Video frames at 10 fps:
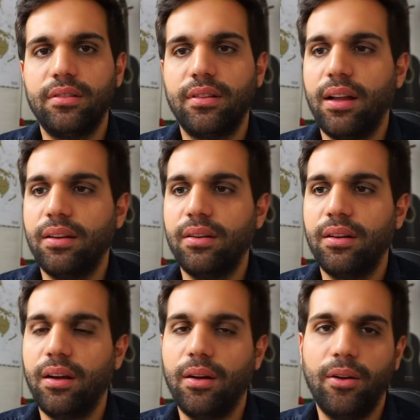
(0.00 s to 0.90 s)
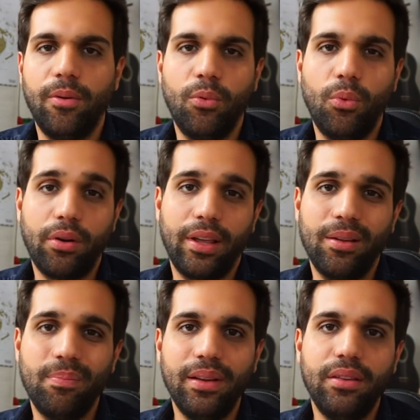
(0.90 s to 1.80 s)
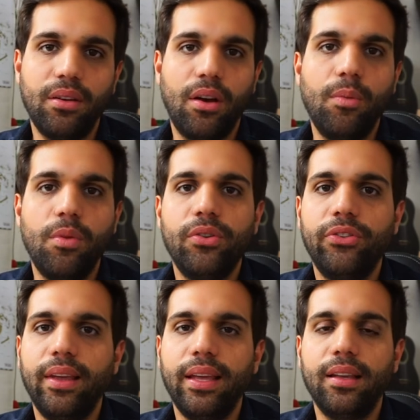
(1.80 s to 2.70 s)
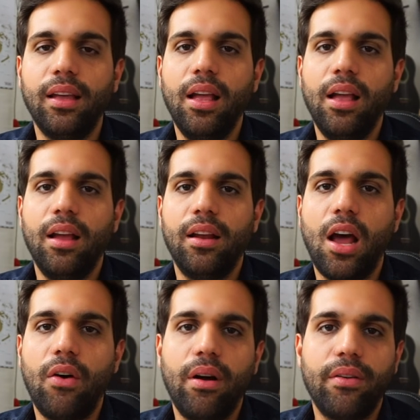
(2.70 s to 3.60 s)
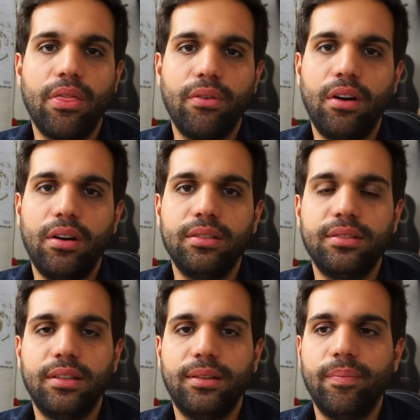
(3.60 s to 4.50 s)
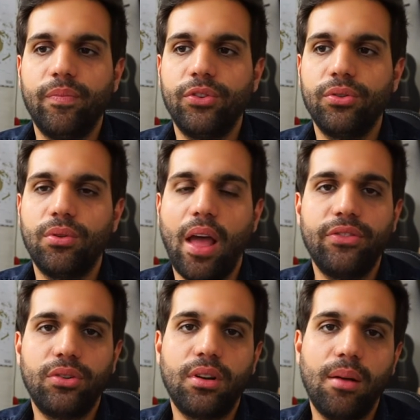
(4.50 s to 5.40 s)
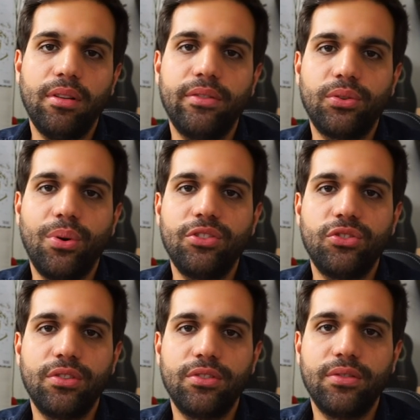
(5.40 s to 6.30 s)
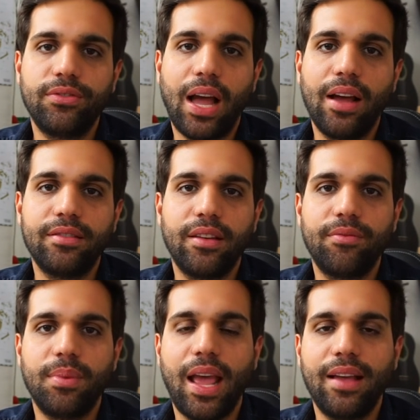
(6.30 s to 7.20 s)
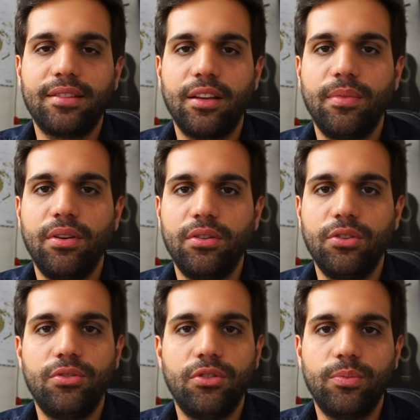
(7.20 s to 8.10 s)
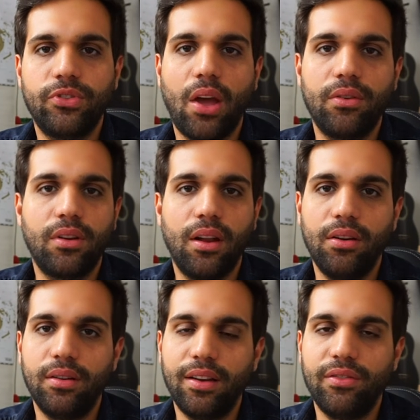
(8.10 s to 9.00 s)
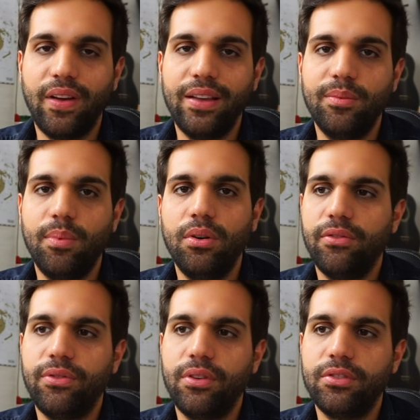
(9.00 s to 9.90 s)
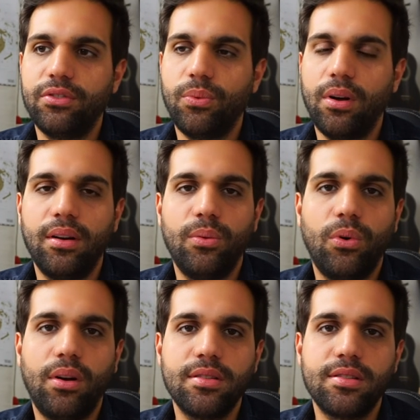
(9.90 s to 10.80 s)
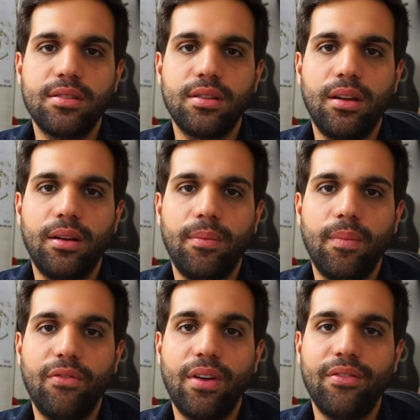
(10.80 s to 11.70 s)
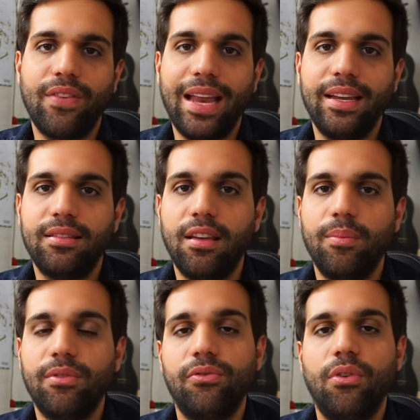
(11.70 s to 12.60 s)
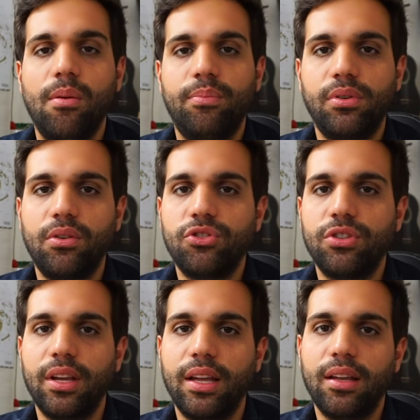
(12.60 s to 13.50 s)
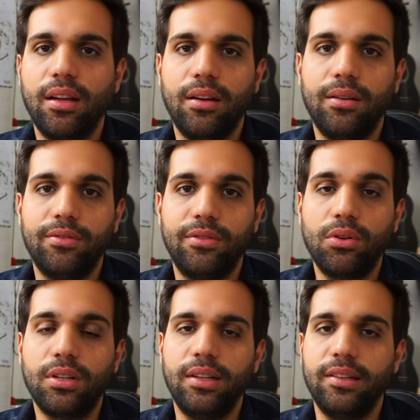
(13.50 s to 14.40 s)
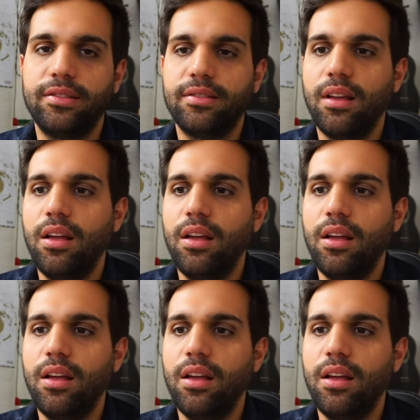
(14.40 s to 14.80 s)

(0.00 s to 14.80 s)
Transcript: Done um, working a bit on music. Now I thought um, to answer a couple of questions you guys have been asking me on YouTube, SoundCloud and Facebook. First one was um, if I have any tips for approaching uh, vocalists.